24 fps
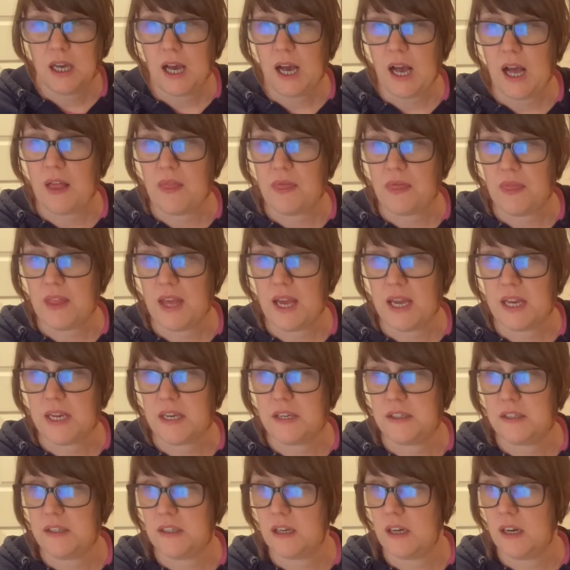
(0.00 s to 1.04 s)
and
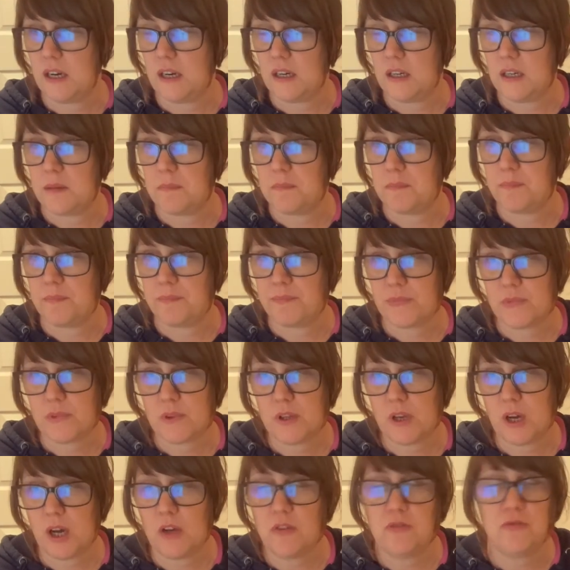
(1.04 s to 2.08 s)
then
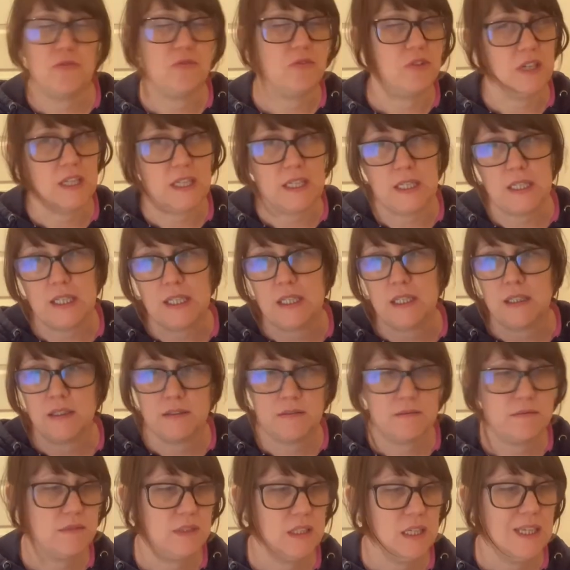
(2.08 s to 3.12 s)
hopefully
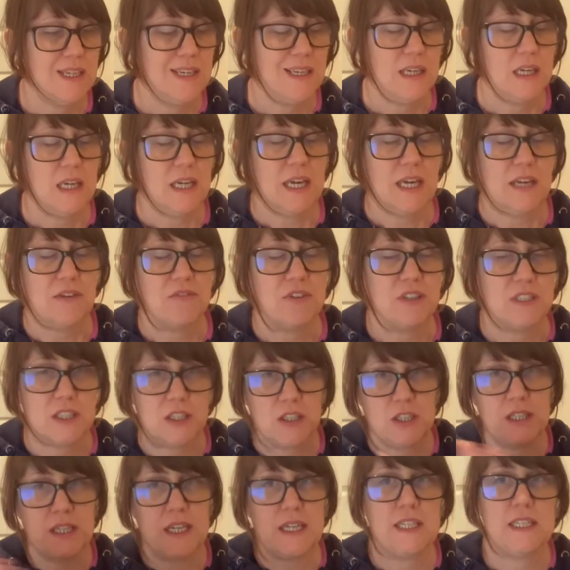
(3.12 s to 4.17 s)
if I
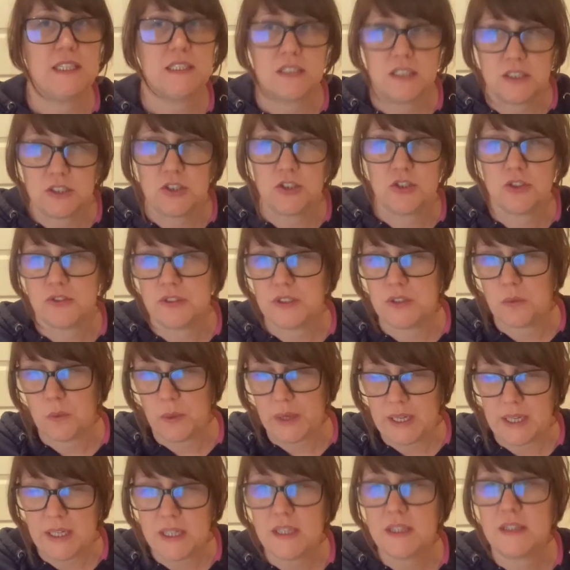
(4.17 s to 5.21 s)
don't get it done during the
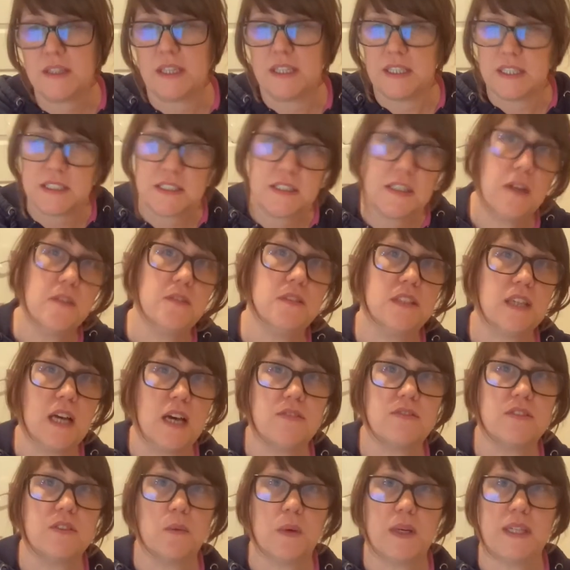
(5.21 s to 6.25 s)
week then it's going to
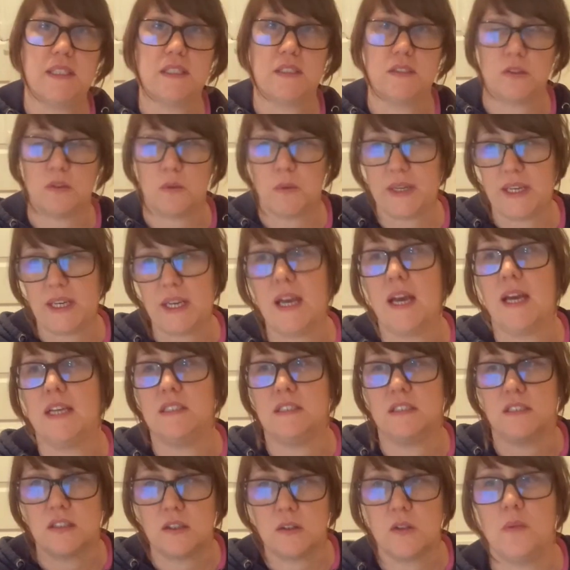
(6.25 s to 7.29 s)
have to wait till the
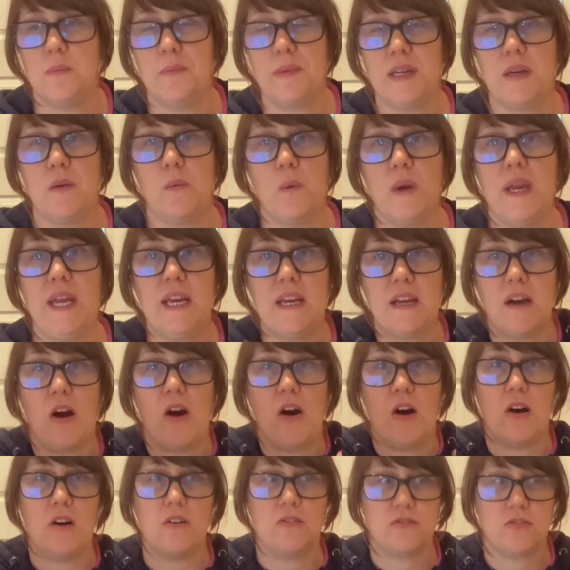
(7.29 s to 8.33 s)
weekend, so it'll be a week
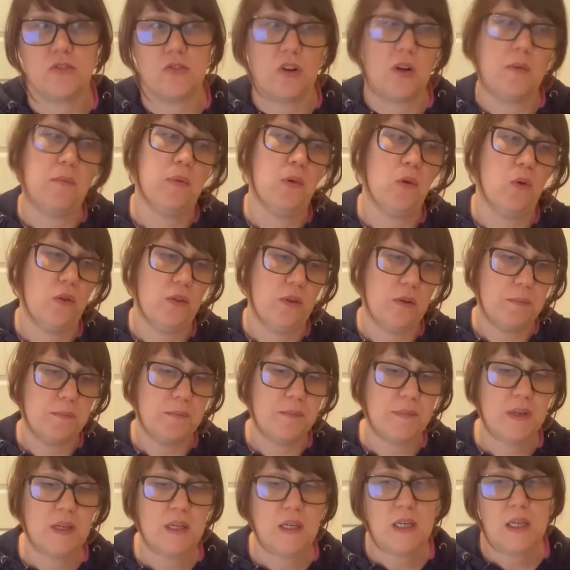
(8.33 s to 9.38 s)
after I bought
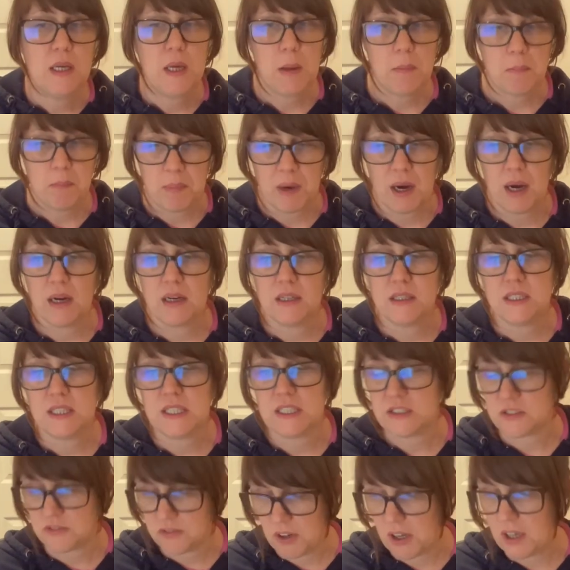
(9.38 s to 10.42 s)
them, but
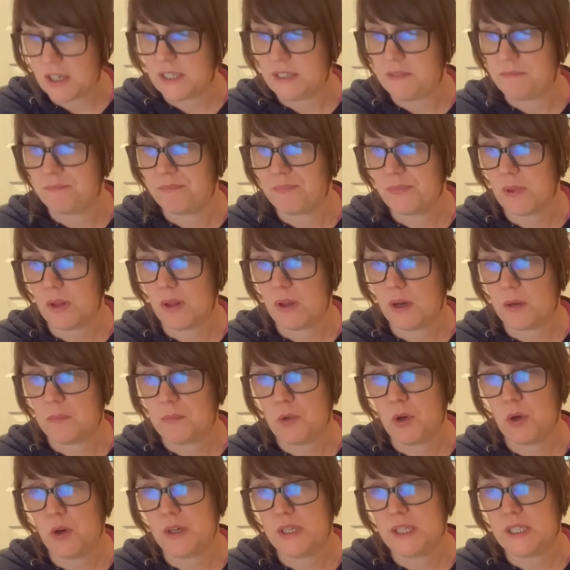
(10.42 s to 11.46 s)
it's fine. I'm
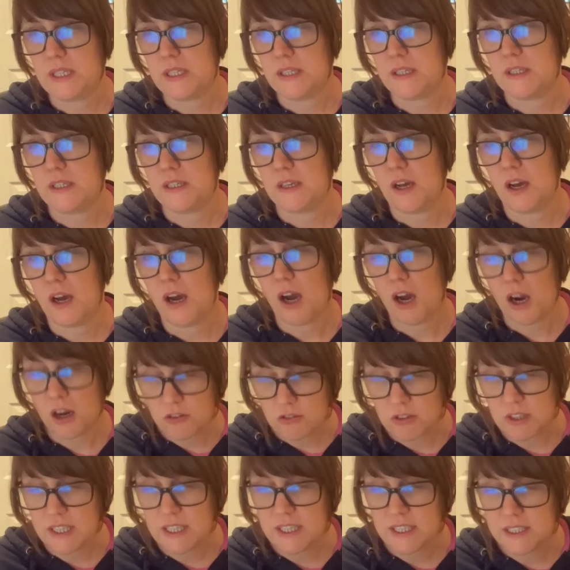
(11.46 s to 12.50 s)
not in a
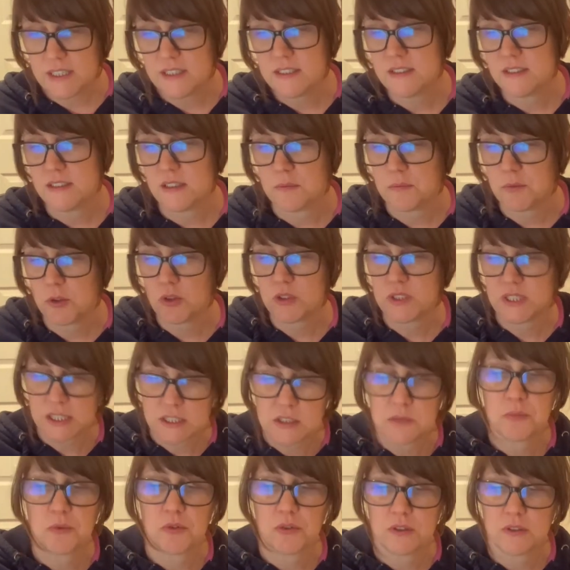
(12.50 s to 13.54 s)
hurry, I'm not
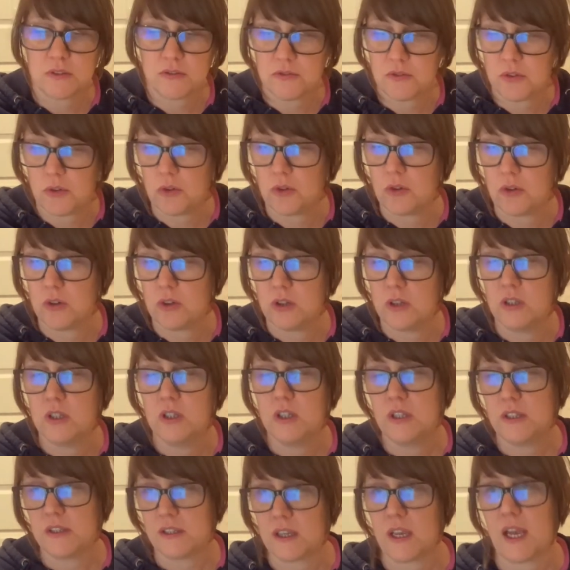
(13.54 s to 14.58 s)
desperate for
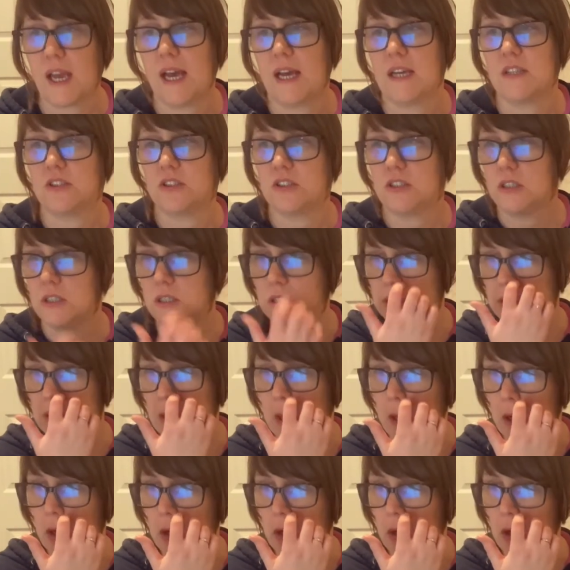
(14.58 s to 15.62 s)
the cash,
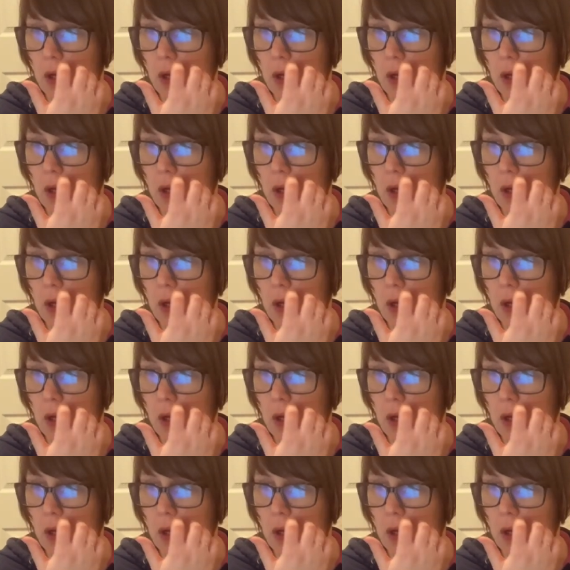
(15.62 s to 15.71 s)
so